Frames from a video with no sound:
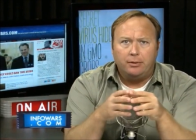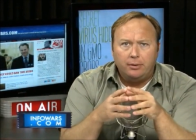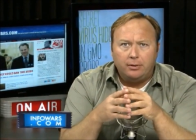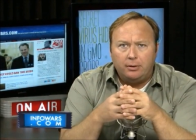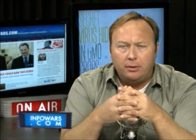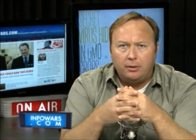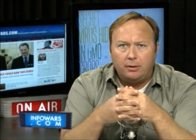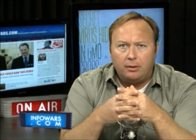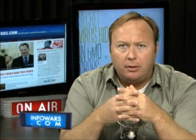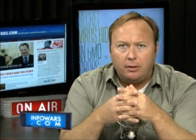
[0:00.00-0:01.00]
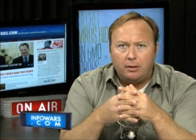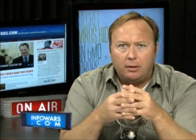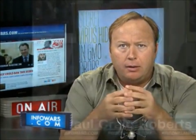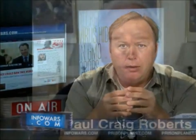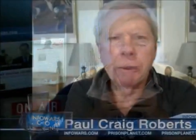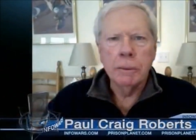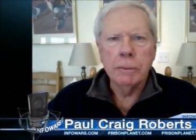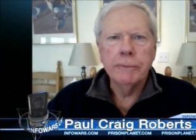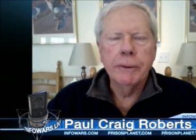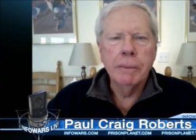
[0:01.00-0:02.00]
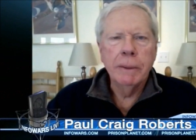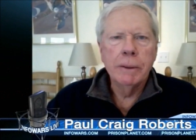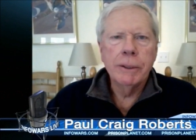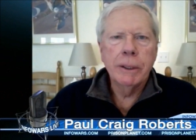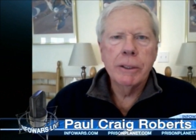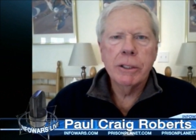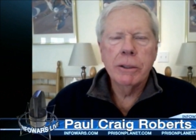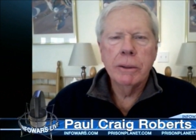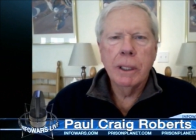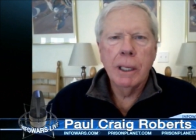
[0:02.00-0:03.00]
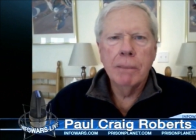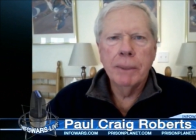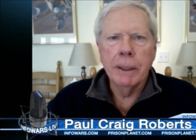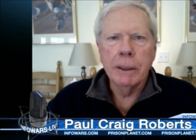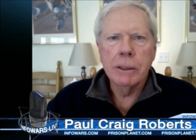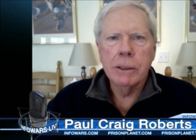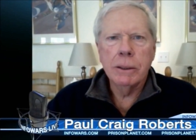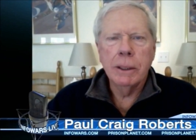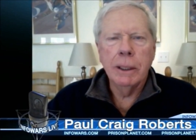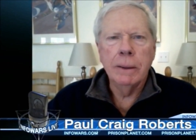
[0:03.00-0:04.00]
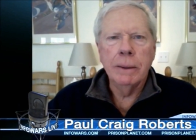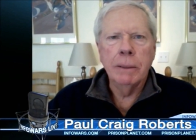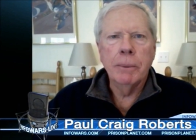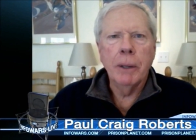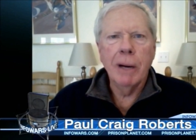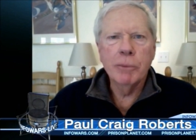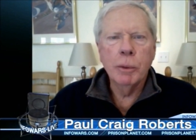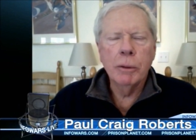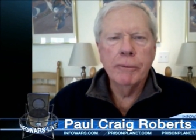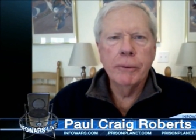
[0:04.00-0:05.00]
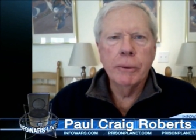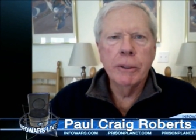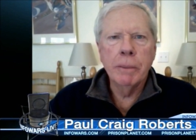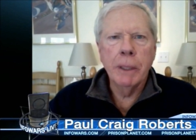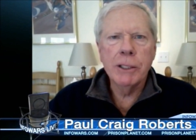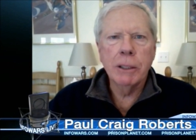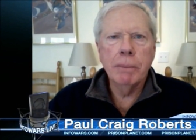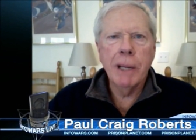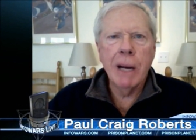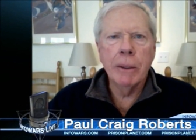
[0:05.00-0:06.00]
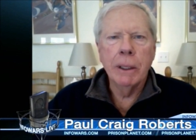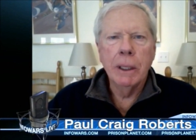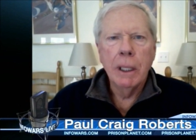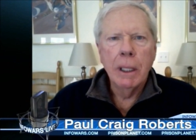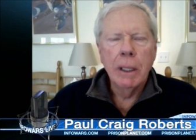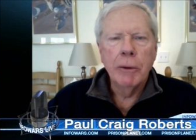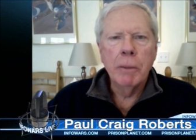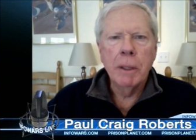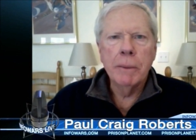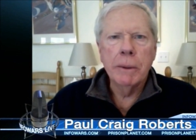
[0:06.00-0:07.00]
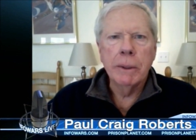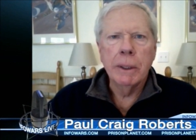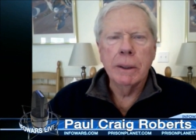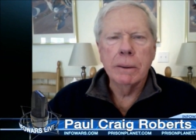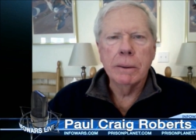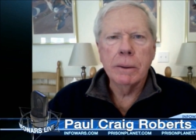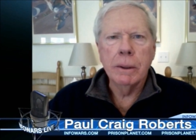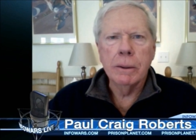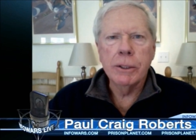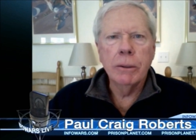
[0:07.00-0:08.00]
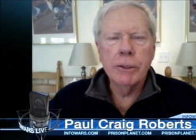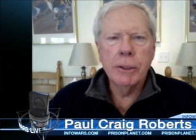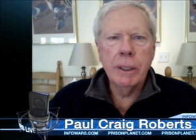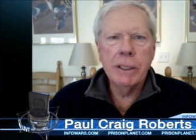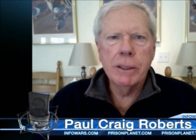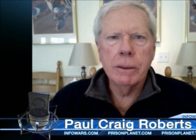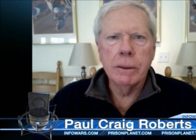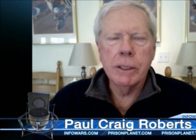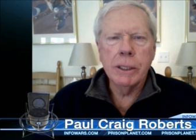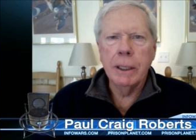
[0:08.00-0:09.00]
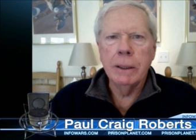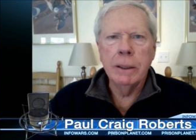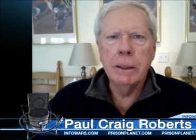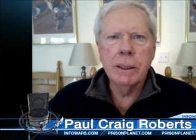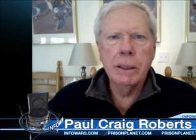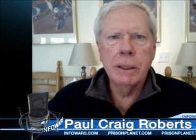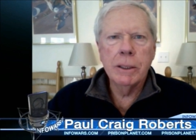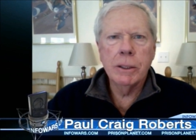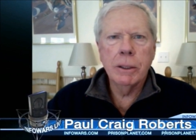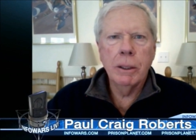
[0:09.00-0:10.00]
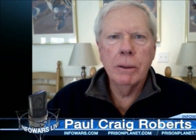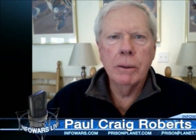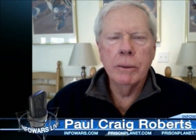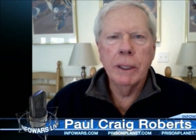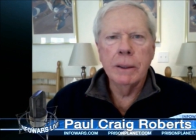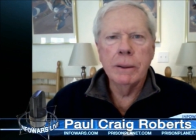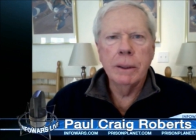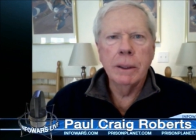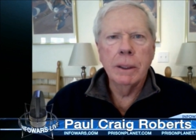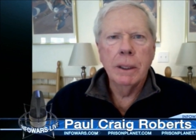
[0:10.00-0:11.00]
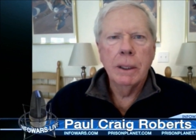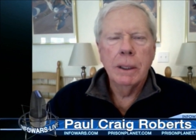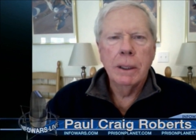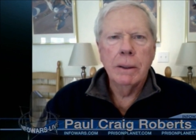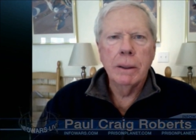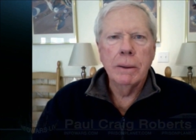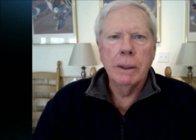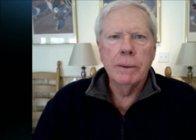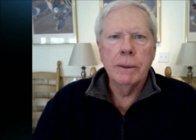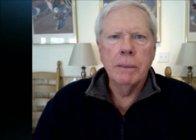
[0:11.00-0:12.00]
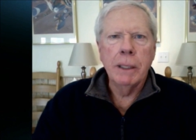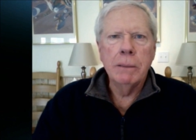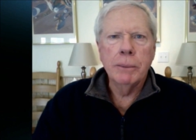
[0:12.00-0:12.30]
wars are profitable for the military security complex, and they're profitable for domestic power. Remember, uh, uh Solzhenitsyn said years and years ago that, uh, the that the main